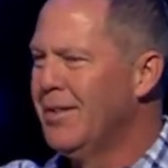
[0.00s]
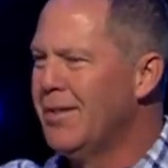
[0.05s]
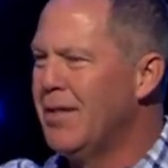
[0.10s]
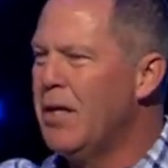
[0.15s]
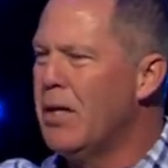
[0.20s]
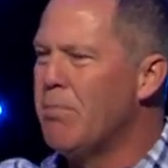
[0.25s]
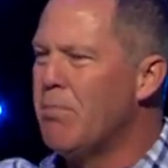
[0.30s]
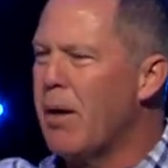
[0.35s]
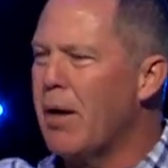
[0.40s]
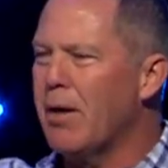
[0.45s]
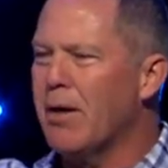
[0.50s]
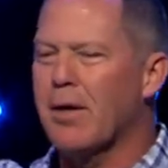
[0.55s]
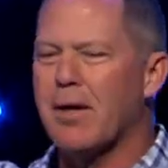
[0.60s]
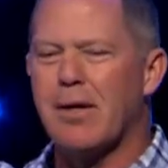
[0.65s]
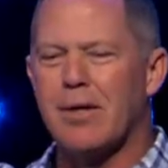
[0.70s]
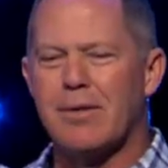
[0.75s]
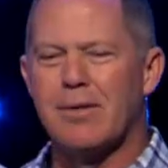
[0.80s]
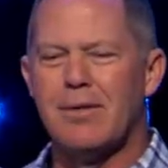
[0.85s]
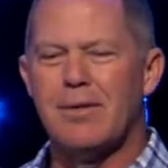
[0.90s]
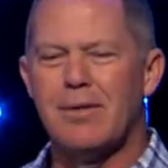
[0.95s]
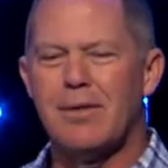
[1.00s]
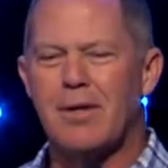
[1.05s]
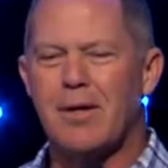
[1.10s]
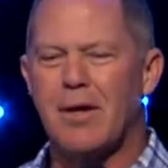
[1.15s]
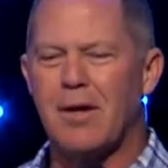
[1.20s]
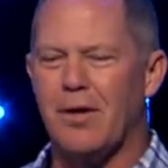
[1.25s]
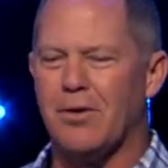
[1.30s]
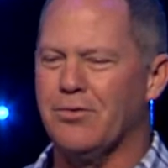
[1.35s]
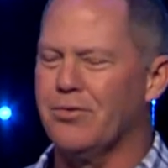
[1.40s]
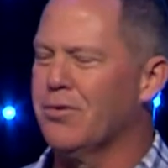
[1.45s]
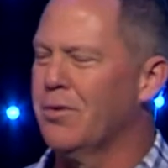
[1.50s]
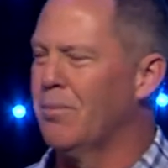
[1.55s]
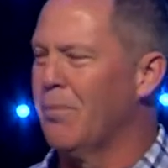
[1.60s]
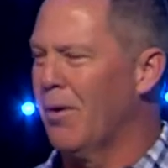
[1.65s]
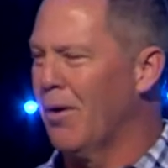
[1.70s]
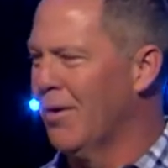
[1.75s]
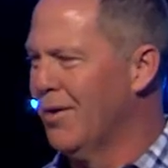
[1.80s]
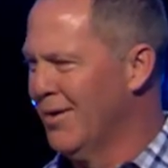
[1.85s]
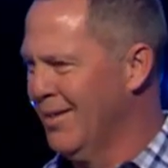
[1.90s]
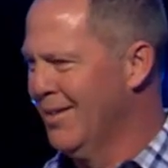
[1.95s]
the American
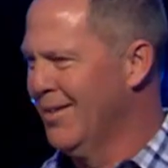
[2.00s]
customer.